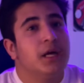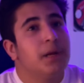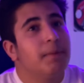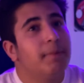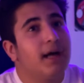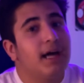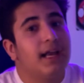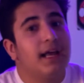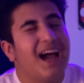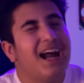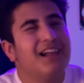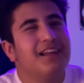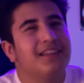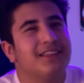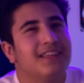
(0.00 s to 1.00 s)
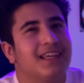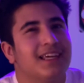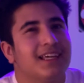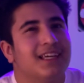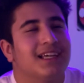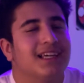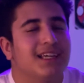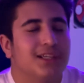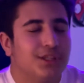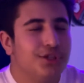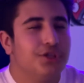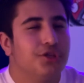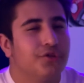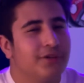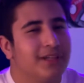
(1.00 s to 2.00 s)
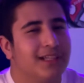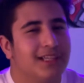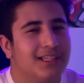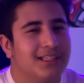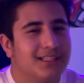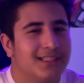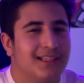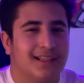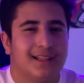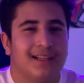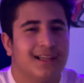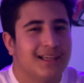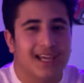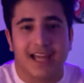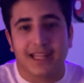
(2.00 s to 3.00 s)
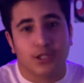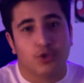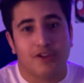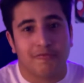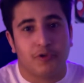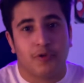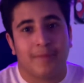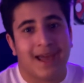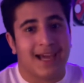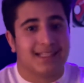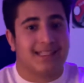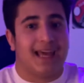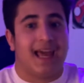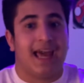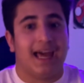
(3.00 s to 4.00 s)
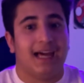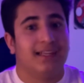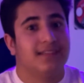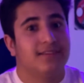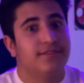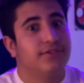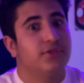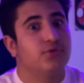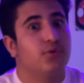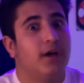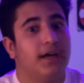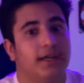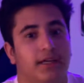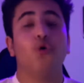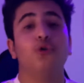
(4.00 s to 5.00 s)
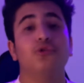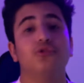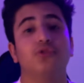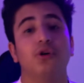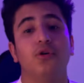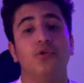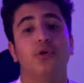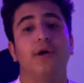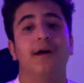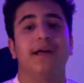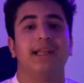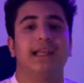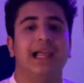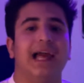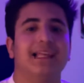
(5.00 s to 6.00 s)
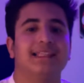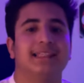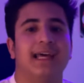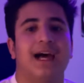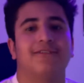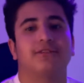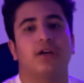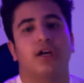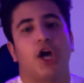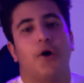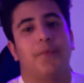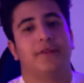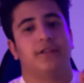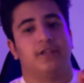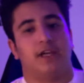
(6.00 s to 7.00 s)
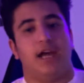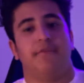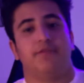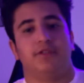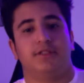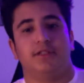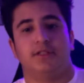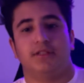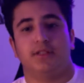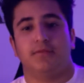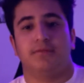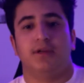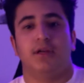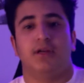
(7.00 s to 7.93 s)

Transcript: But I really think you should really still get the 12 Pro Max, and this is why. Also, let's now talk about the camera system.